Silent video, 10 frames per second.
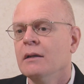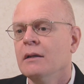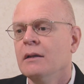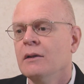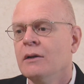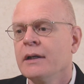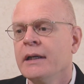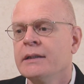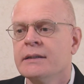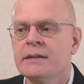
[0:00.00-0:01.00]

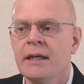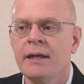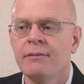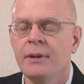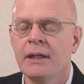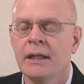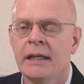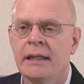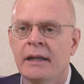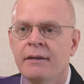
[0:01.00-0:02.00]
looking to see if we can
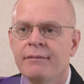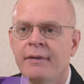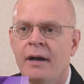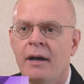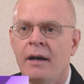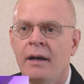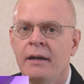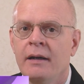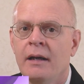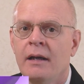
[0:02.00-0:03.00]
identify
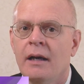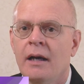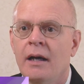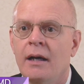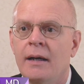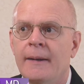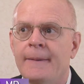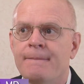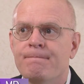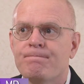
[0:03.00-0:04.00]

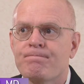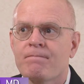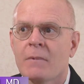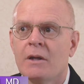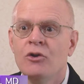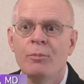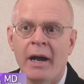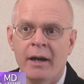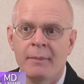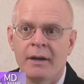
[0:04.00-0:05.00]
um, new
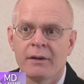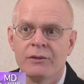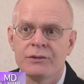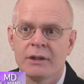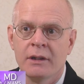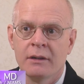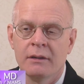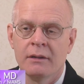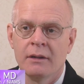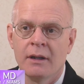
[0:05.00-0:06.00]
biomarkers
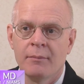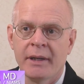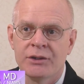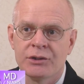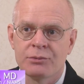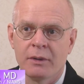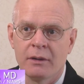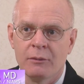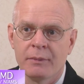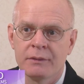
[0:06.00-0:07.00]
in uh, patients with
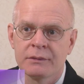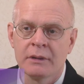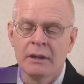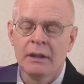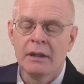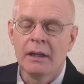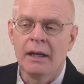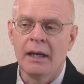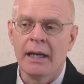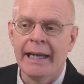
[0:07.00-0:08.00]
lupus.
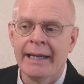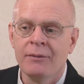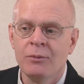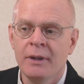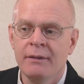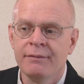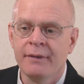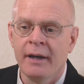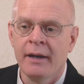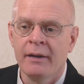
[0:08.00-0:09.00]
Uh, and we
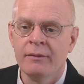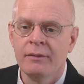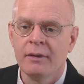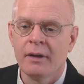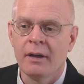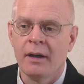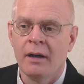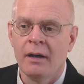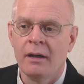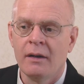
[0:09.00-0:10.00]
found
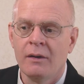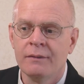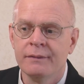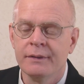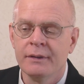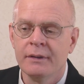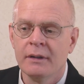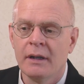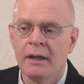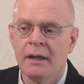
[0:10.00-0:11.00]
uh,
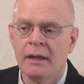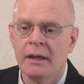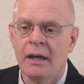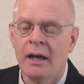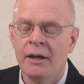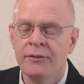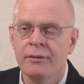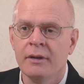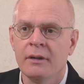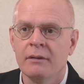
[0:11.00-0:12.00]
over uh,
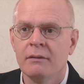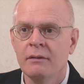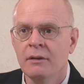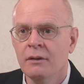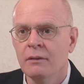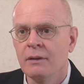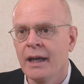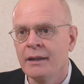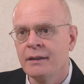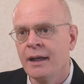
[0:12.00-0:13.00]
100 new
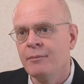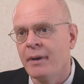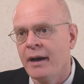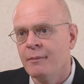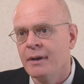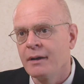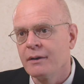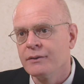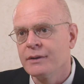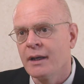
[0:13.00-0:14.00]
candidate
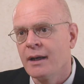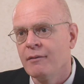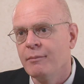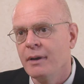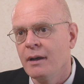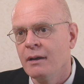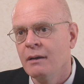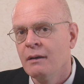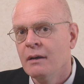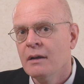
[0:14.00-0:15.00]
biomarkers that have been
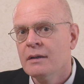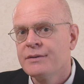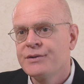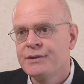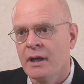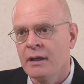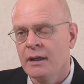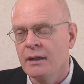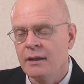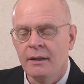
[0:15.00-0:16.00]

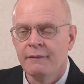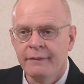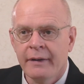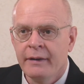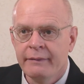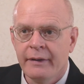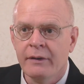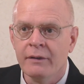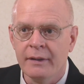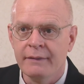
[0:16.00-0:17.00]
studied in the very, very early